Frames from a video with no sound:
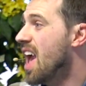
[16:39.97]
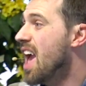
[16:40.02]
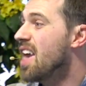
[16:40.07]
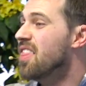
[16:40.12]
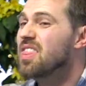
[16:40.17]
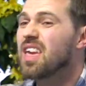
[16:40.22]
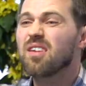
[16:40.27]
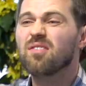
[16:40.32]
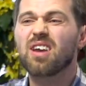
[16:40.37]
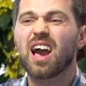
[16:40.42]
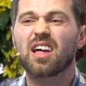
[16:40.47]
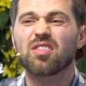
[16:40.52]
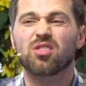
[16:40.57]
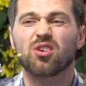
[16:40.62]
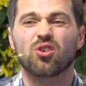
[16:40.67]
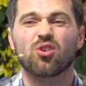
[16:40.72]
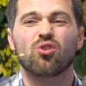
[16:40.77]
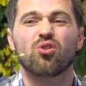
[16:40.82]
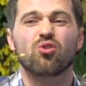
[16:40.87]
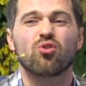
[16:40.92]
And they've got
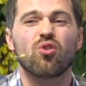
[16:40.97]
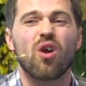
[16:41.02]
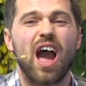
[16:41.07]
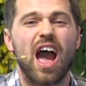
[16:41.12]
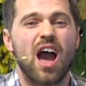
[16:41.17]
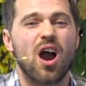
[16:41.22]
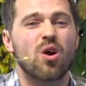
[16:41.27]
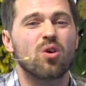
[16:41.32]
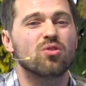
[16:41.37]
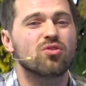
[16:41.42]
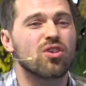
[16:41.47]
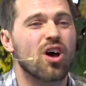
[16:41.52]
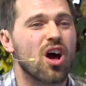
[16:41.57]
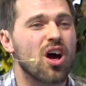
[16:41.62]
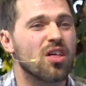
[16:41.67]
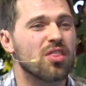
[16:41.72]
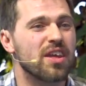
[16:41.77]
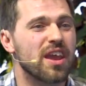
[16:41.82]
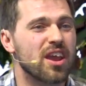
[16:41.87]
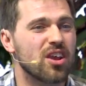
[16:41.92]
the crowds
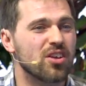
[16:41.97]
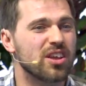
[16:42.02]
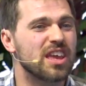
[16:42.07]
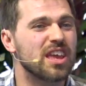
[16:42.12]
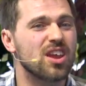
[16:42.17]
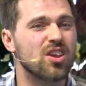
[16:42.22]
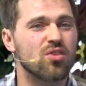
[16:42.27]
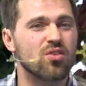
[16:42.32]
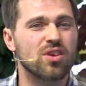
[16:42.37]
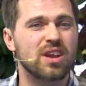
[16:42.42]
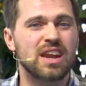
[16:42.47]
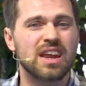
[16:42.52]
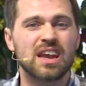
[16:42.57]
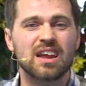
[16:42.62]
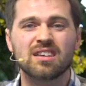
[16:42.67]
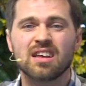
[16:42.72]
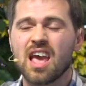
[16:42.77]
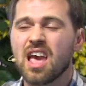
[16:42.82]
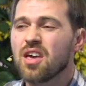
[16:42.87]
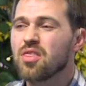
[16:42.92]
all there hearing
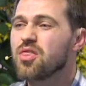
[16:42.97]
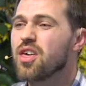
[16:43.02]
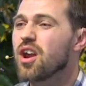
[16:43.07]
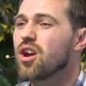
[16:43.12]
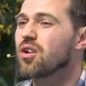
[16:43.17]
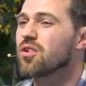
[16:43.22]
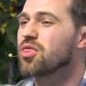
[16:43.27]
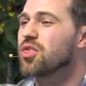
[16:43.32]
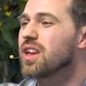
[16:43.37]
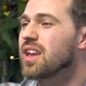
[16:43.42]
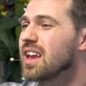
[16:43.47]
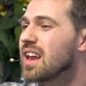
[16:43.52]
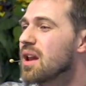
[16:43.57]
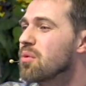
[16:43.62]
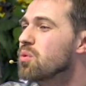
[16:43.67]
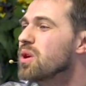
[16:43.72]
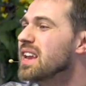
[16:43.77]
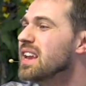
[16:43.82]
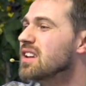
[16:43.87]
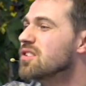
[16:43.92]
it. They're
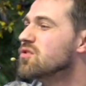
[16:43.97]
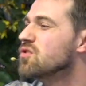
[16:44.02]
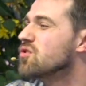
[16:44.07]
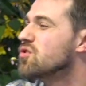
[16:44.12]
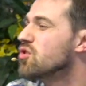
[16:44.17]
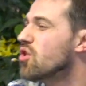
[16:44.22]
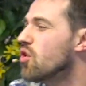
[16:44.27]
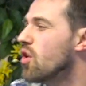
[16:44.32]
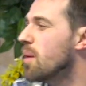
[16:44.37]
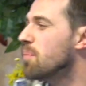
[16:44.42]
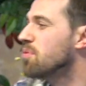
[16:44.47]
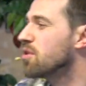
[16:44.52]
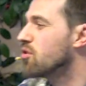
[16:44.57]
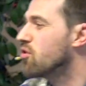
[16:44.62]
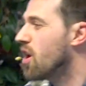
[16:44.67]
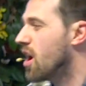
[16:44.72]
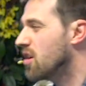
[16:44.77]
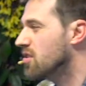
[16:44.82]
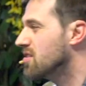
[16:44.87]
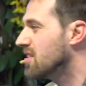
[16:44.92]
thinking, we can stir up the
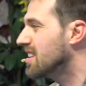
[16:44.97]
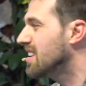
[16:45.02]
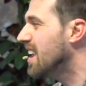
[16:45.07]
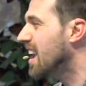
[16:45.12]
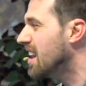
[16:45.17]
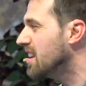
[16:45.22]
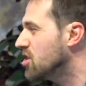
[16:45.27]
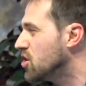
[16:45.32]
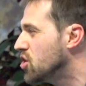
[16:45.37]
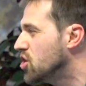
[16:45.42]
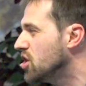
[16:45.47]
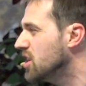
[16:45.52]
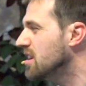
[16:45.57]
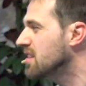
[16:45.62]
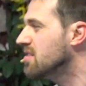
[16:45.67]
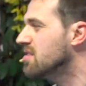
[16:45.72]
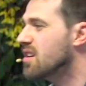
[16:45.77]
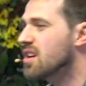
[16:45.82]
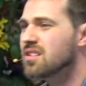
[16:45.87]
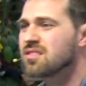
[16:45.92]
crowds against
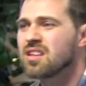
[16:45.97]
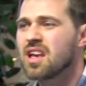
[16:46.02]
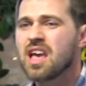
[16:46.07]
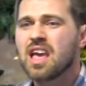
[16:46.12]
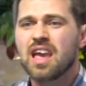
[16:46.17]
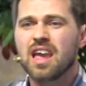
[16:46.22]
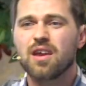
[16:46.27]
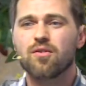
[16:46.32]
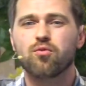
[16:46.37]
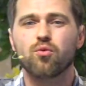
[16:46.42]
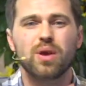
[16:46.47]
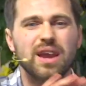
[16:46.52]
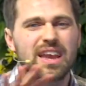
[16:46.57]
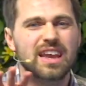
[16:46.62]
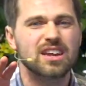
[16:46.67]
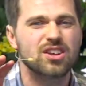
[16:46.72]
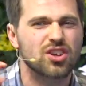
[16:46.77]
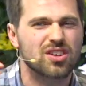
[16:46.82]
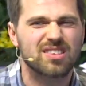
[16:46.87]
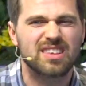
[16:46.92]
Jesus. If we
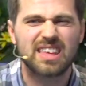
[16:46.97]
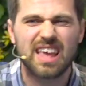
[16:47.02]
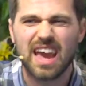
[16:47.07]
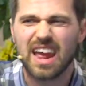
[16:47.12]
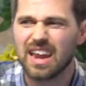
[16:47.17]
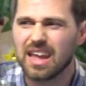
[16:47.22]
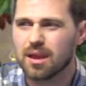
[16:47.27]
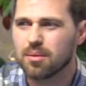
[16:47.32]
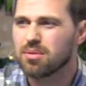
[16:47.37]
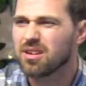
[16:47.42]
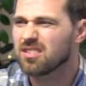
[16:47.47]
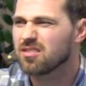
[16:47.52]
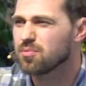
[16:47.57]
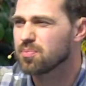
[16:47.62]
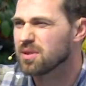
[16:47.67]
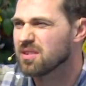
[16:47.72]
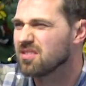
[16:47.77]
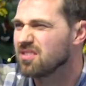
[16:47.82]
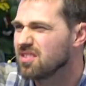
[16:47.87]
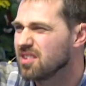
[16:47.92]
can just get him to
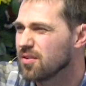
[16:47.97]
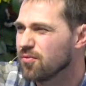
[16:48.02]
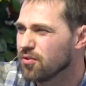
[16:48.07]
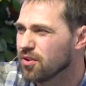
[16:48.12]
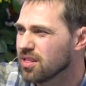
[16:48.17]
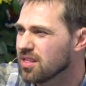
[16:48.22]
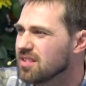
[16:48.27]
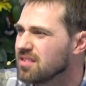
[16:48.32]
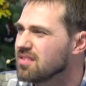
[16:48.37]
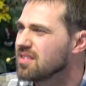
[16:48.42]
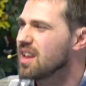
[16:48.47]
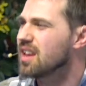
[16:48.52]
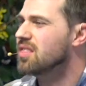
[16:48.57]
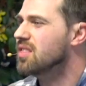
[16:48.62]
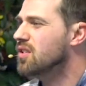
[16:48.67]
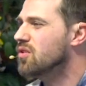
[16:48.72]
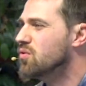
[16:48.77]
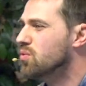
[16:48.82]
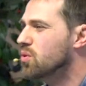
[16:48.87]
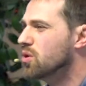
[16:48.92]
specifically say
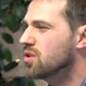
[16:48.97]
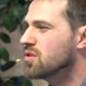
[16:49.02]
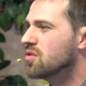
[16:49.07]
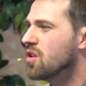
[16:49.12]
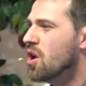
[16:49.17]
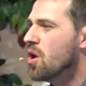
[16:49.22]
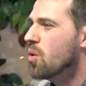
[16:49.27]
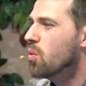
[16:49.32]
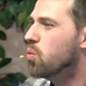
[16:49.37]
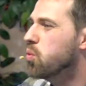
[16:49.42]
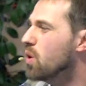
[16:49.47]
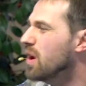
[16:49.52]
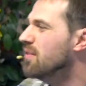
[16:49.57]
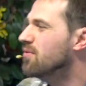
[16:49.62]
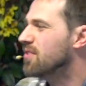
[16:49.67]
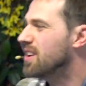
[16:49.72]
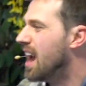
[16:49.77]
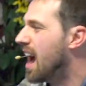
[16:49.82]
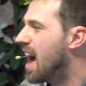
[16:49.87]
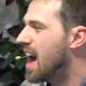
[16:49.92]
these words,
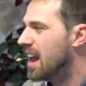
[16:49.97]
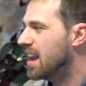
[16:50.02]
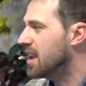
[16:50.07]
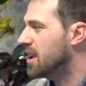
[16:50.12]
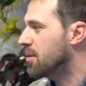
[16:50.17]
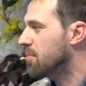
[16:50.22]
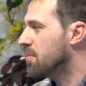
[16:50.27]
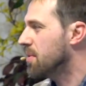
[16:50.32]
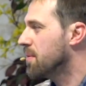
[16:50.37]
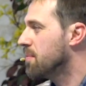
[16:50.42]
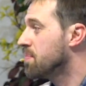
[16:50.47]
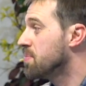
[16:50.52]
we've got him.